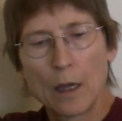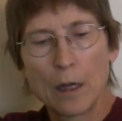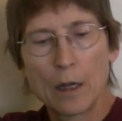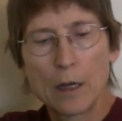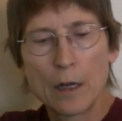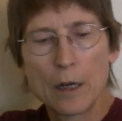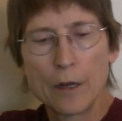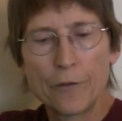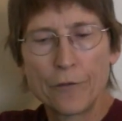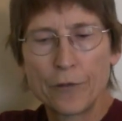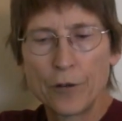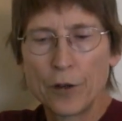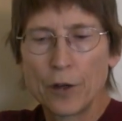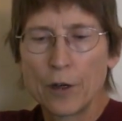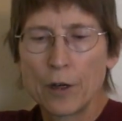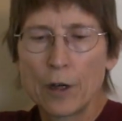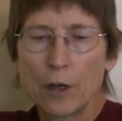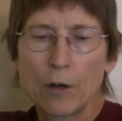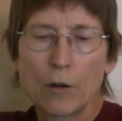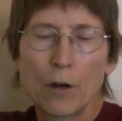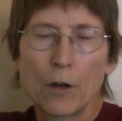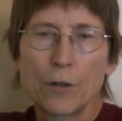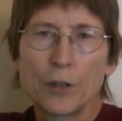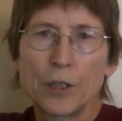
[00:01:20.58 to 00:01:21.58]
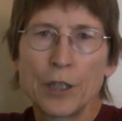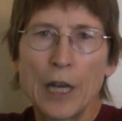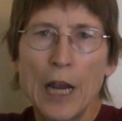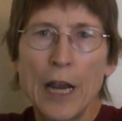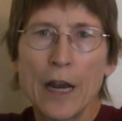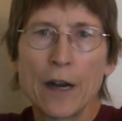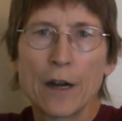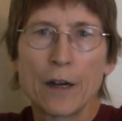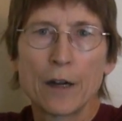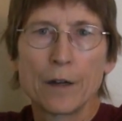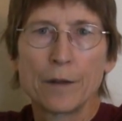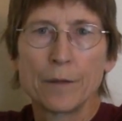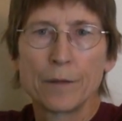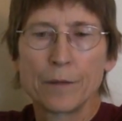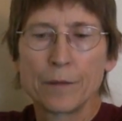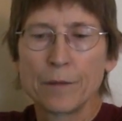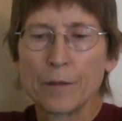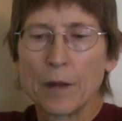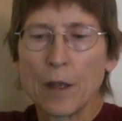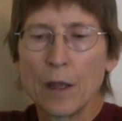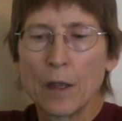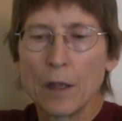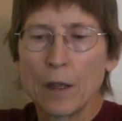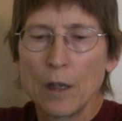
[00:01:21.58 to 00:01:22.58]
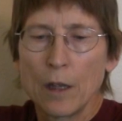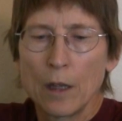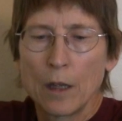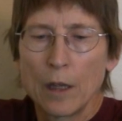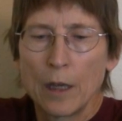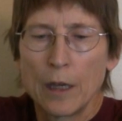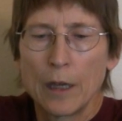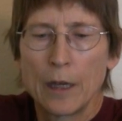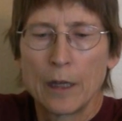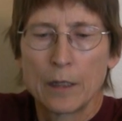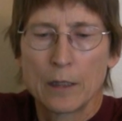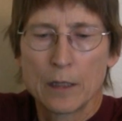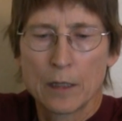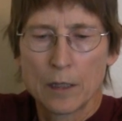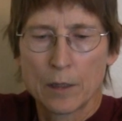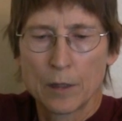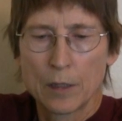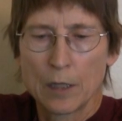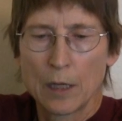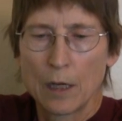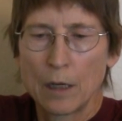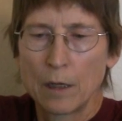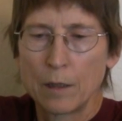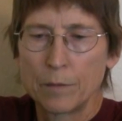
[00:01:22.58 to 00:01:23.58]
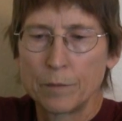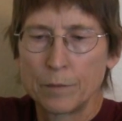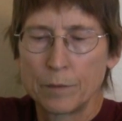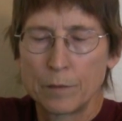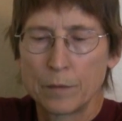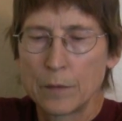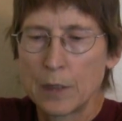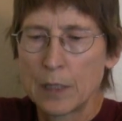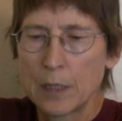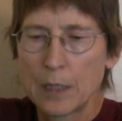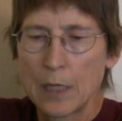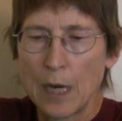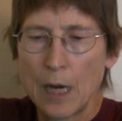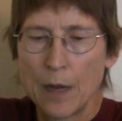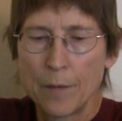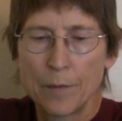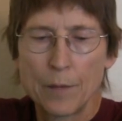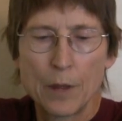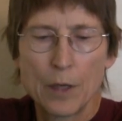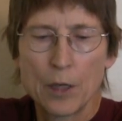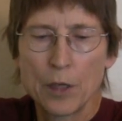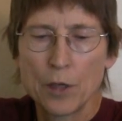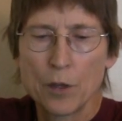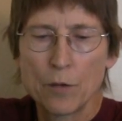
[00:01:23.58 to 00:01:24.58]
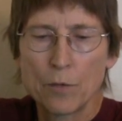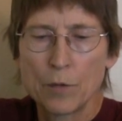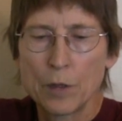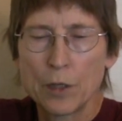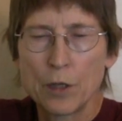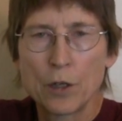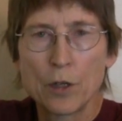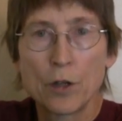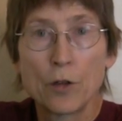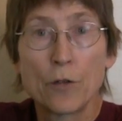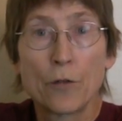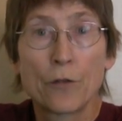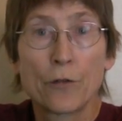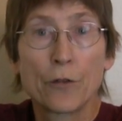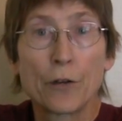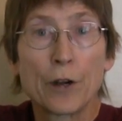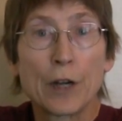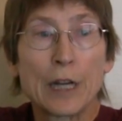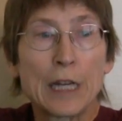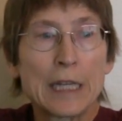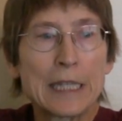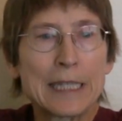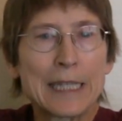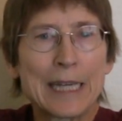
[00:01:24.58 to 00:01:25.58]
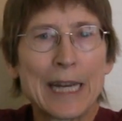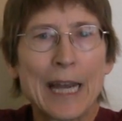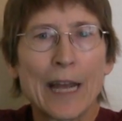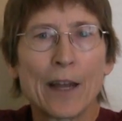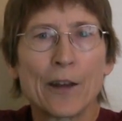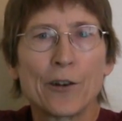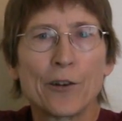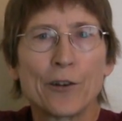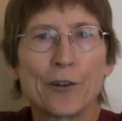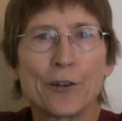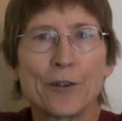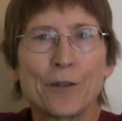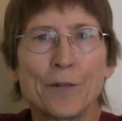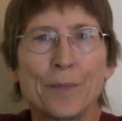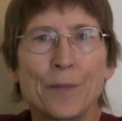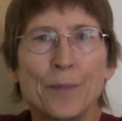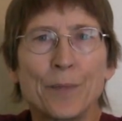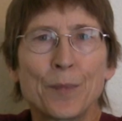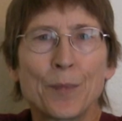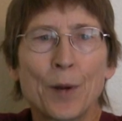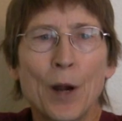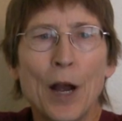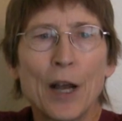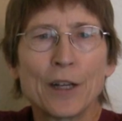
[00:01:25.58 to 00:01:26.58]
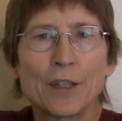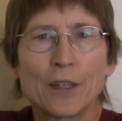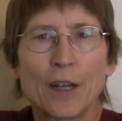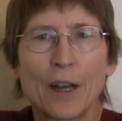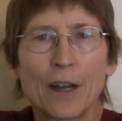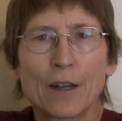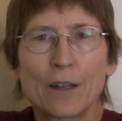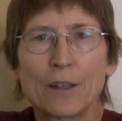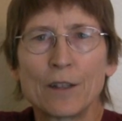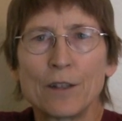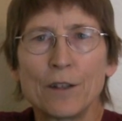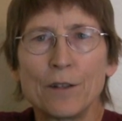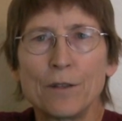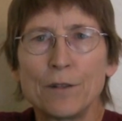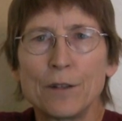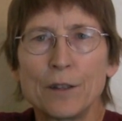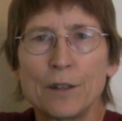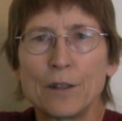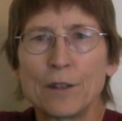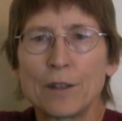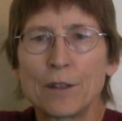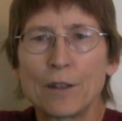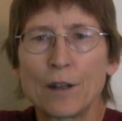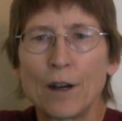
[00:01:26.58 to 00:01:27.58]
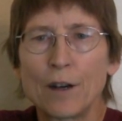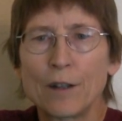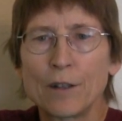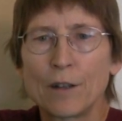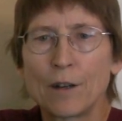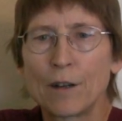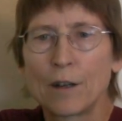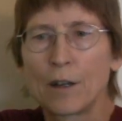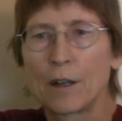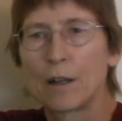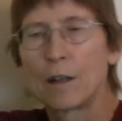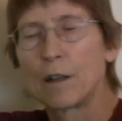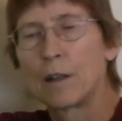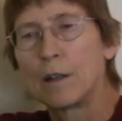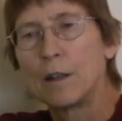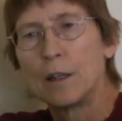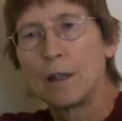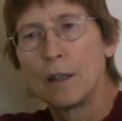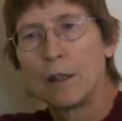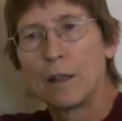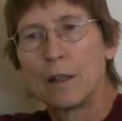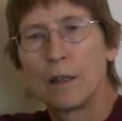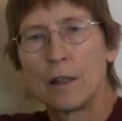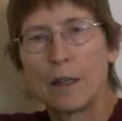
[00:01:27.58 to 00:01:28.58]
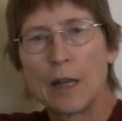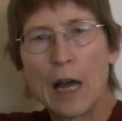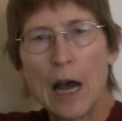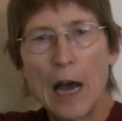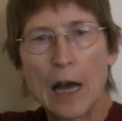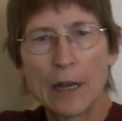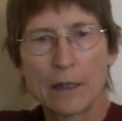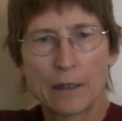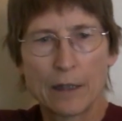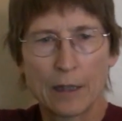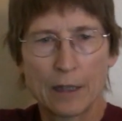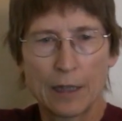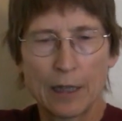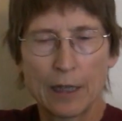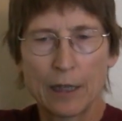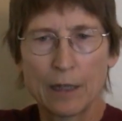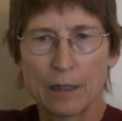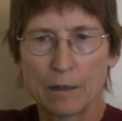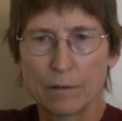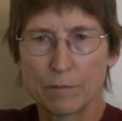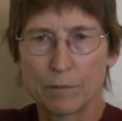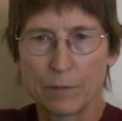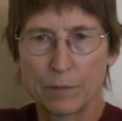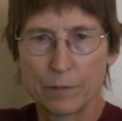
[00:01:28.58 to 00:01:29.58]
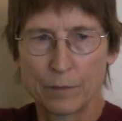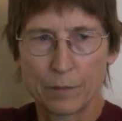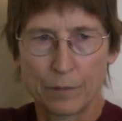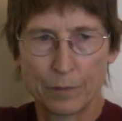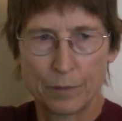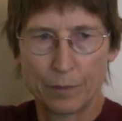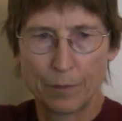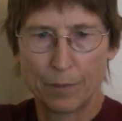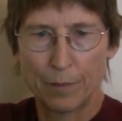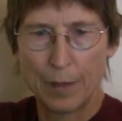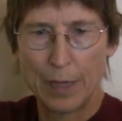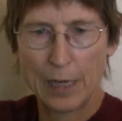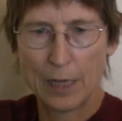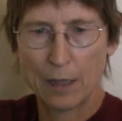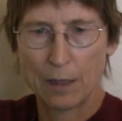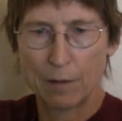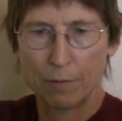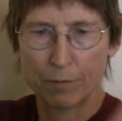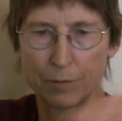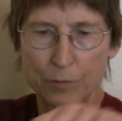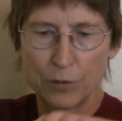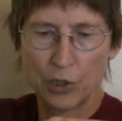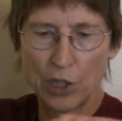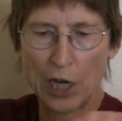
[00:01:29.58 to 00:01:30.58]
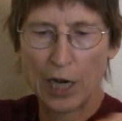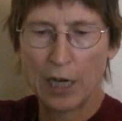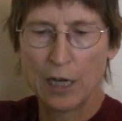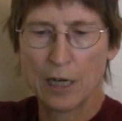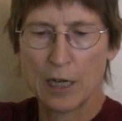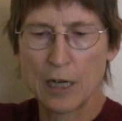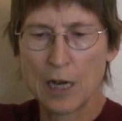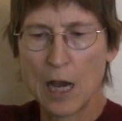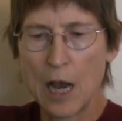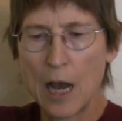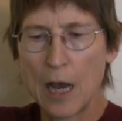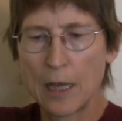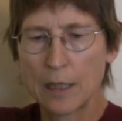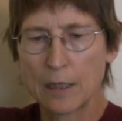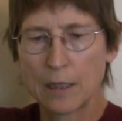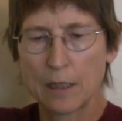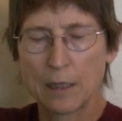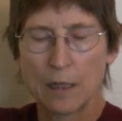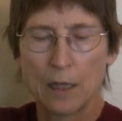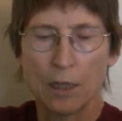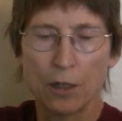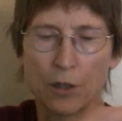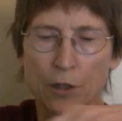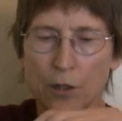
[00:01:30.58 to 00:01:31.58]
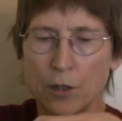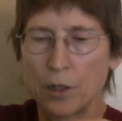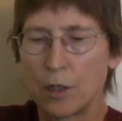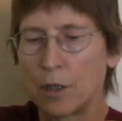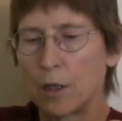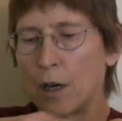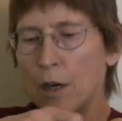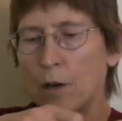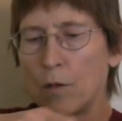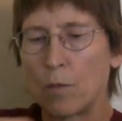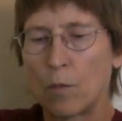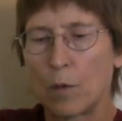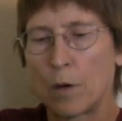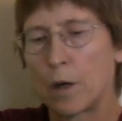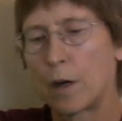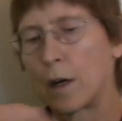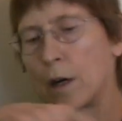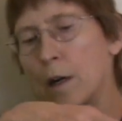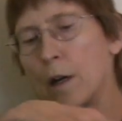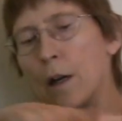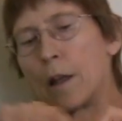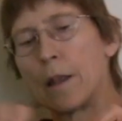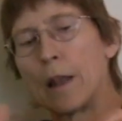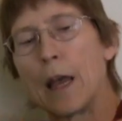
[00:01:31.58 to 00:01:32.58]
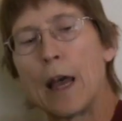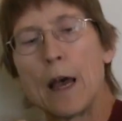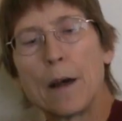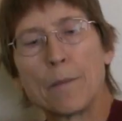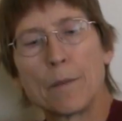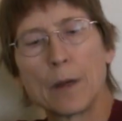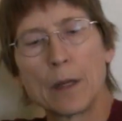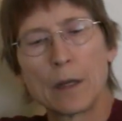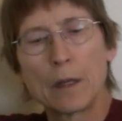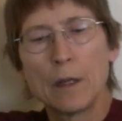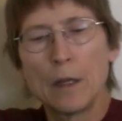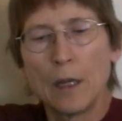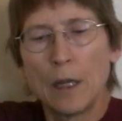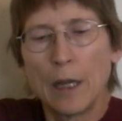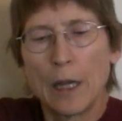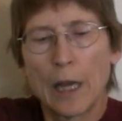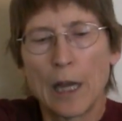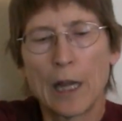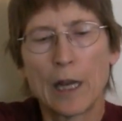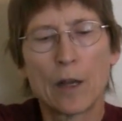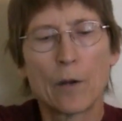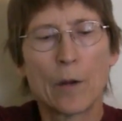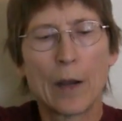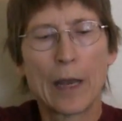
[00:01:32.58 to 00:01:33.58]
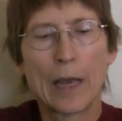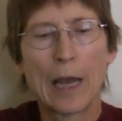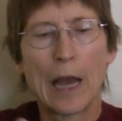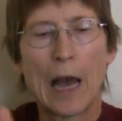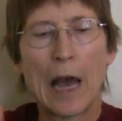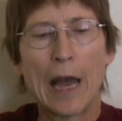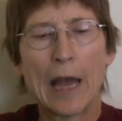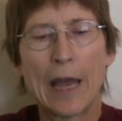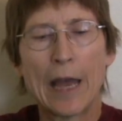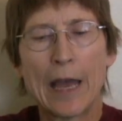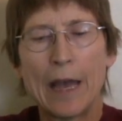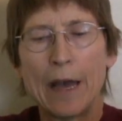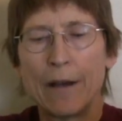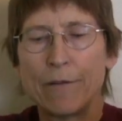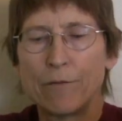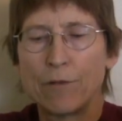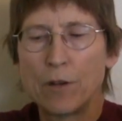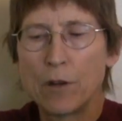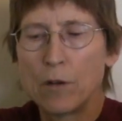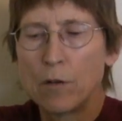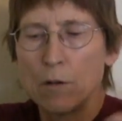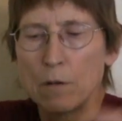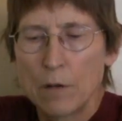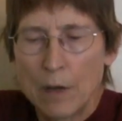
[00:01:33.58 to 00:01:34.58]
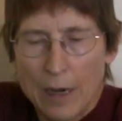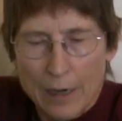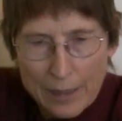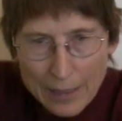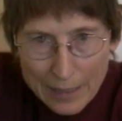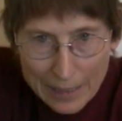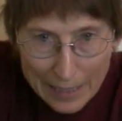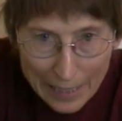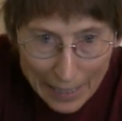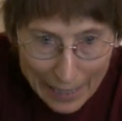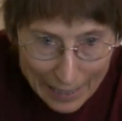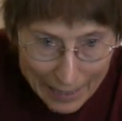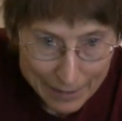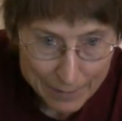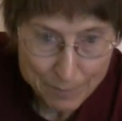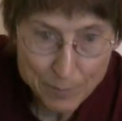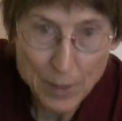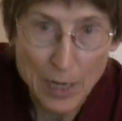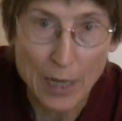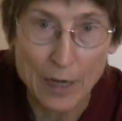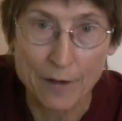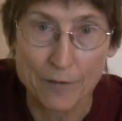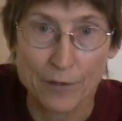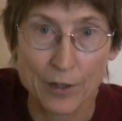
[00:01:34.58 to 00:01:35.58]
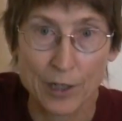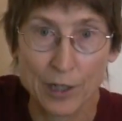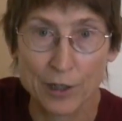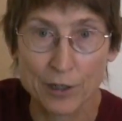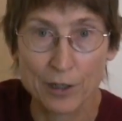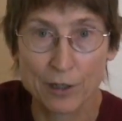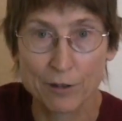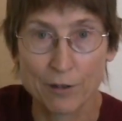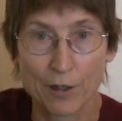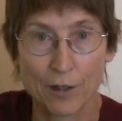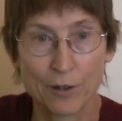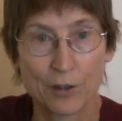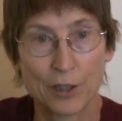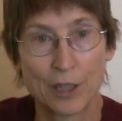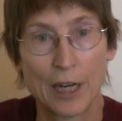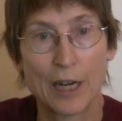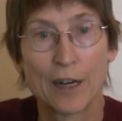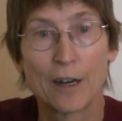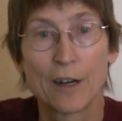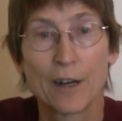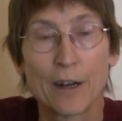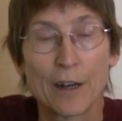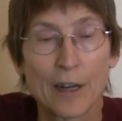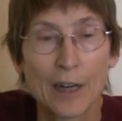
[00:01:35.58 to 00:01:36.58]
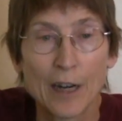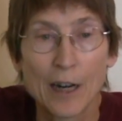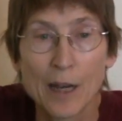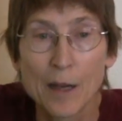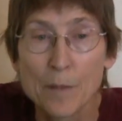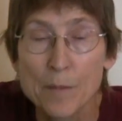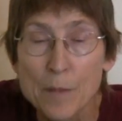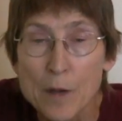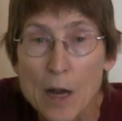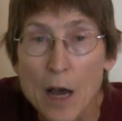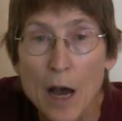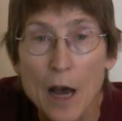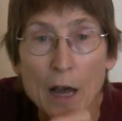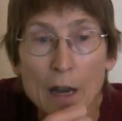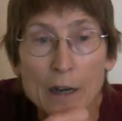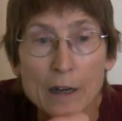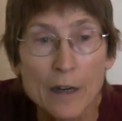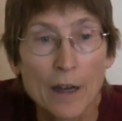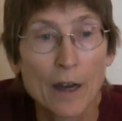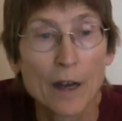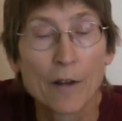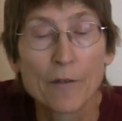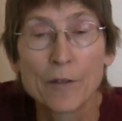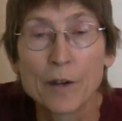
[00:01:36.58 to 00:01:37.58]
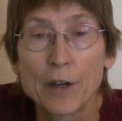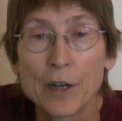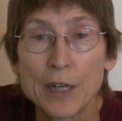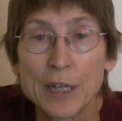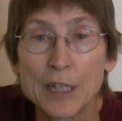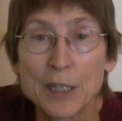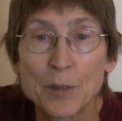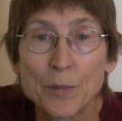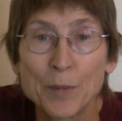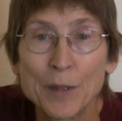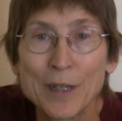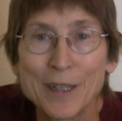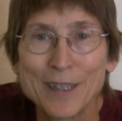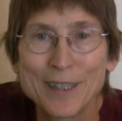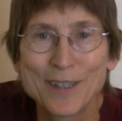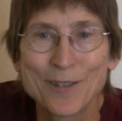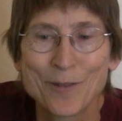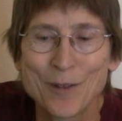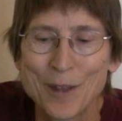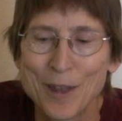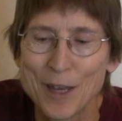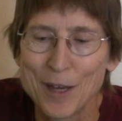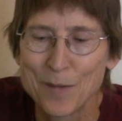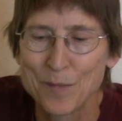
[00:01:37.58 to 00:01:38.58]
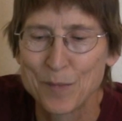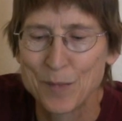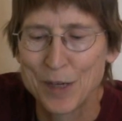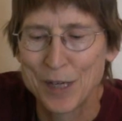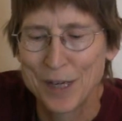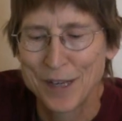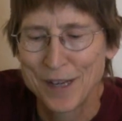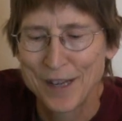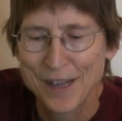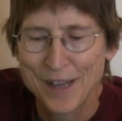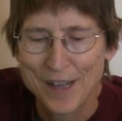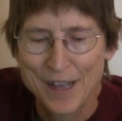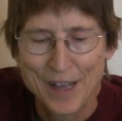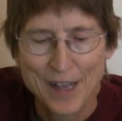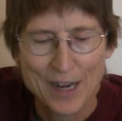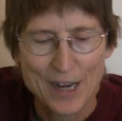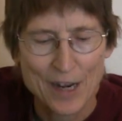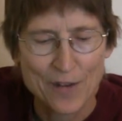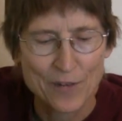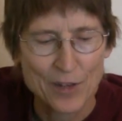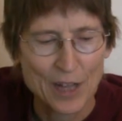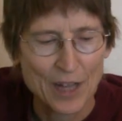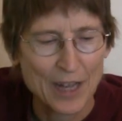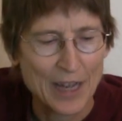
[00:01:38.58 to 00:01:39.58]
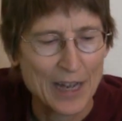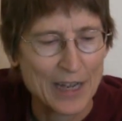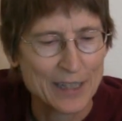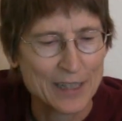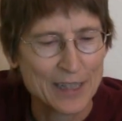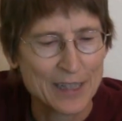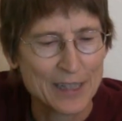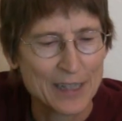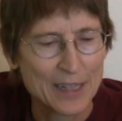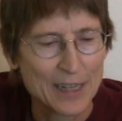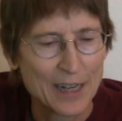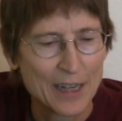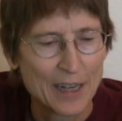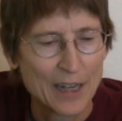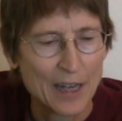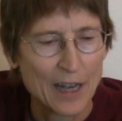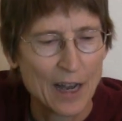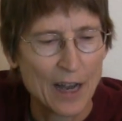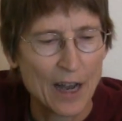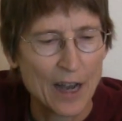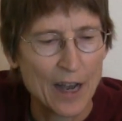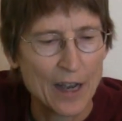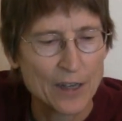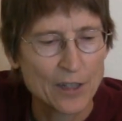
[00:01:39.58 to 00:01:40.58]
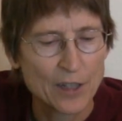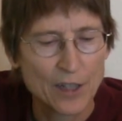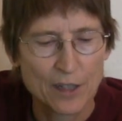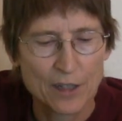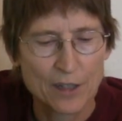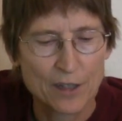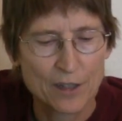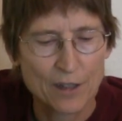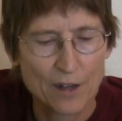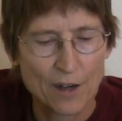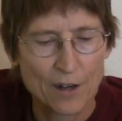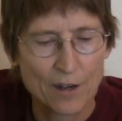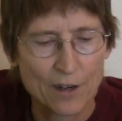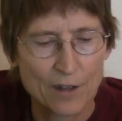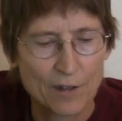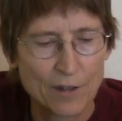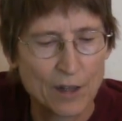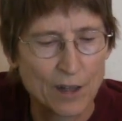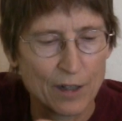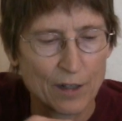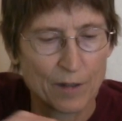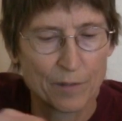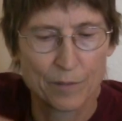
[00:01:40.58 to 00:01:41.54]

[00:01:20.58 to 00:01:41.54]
And if you're a crocheter, it's the same thing you would do for any standard project. You would start your little knot thing and make a chain of knots, and then you'd start working on that. But anyway, I'm not a very good crocheter, and I'm not very experienced with it, but nevertheless, I just started